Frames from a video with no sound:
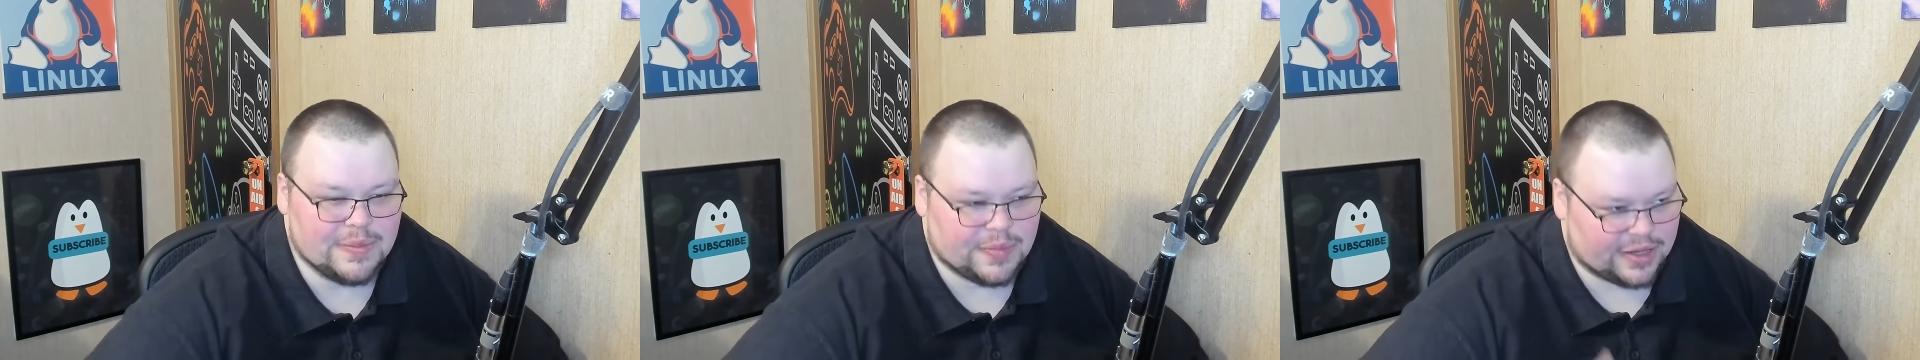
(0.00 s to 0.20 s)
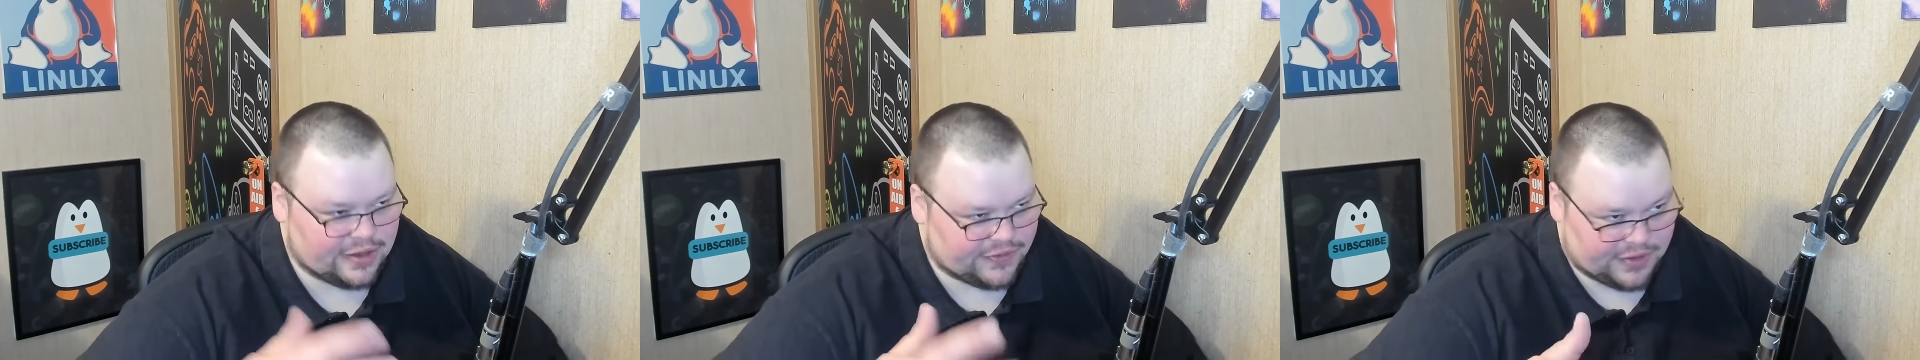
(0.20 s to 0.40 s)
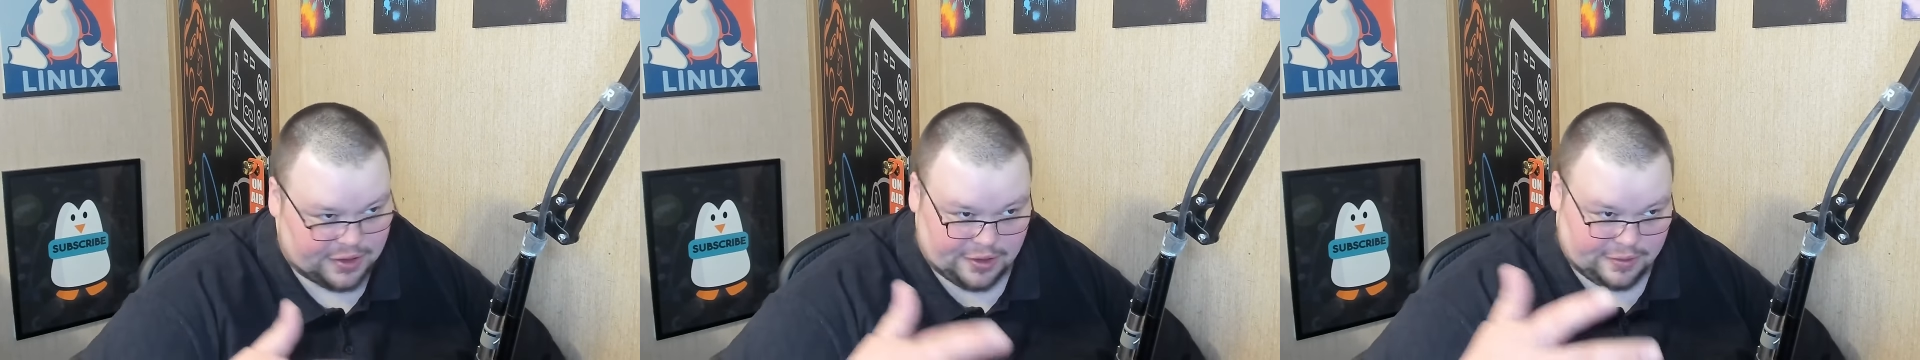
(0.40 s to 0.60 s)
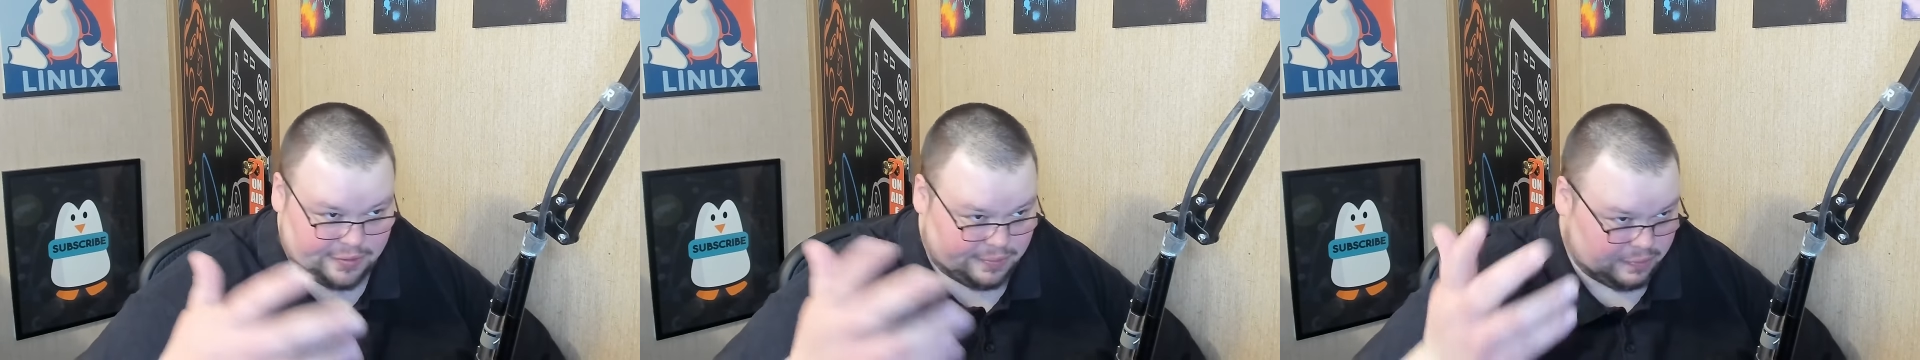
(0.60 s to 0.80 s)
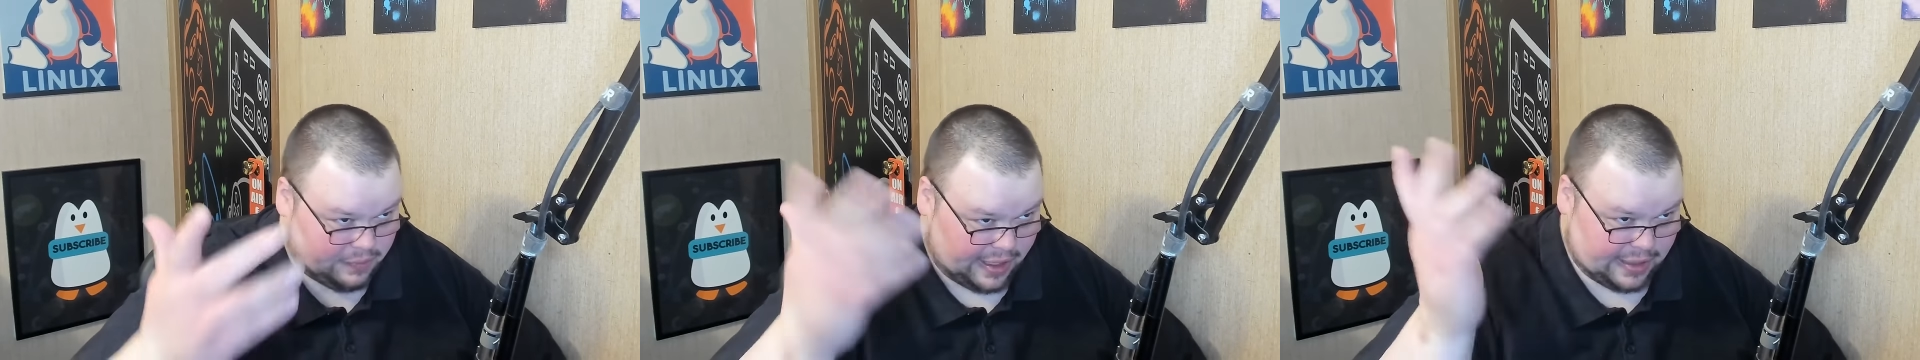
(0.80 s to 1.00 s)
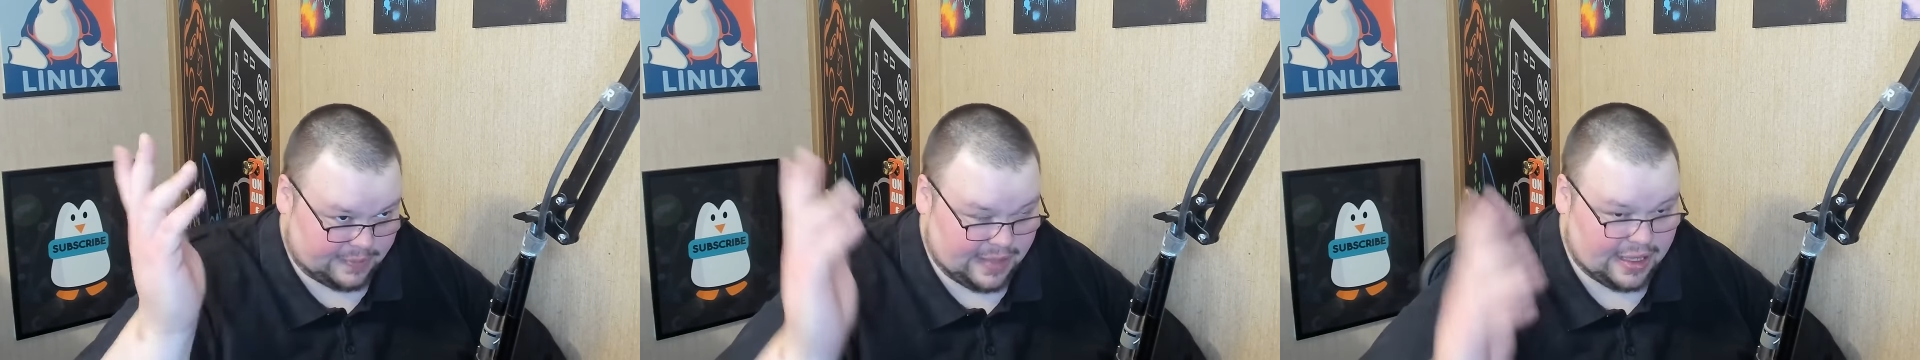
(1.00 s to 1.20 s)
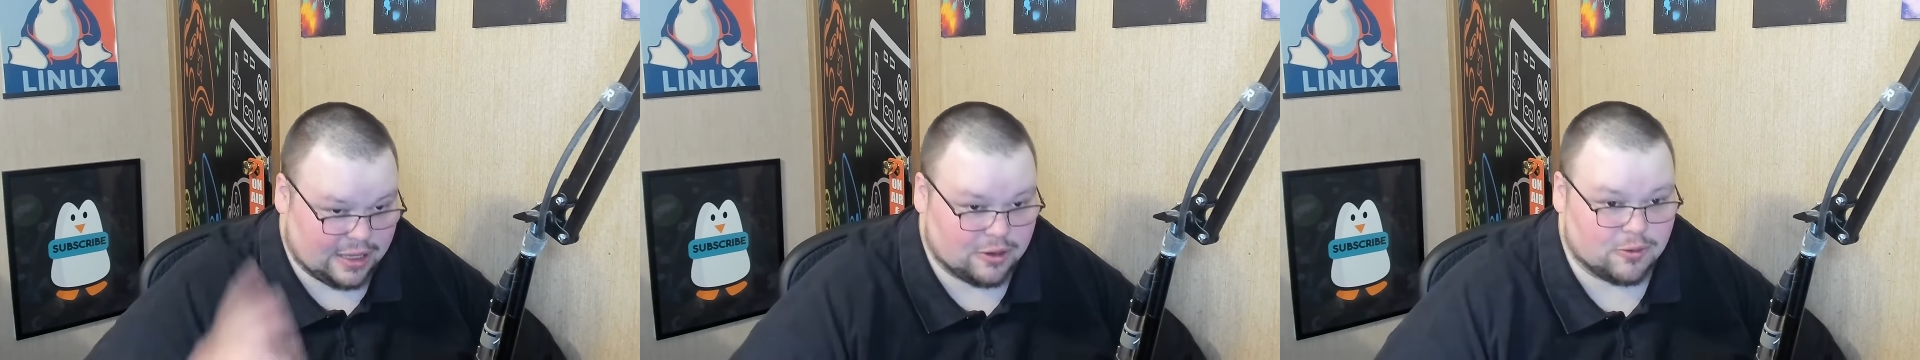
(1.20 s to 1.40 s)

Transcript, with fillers: but if you're like me